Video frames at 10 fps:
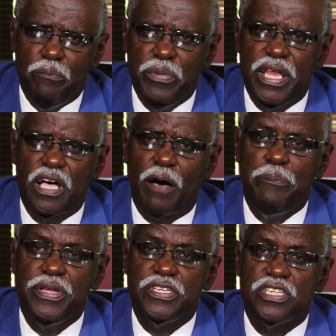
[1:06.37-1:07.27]
Many of our
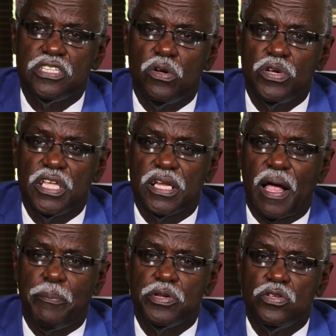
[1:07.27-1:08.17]
businesses don't get an
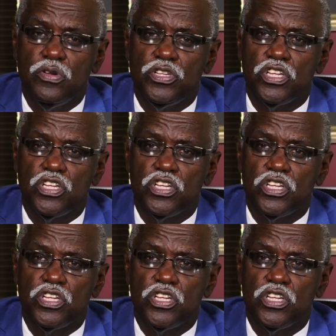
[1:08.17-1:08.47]
opportunity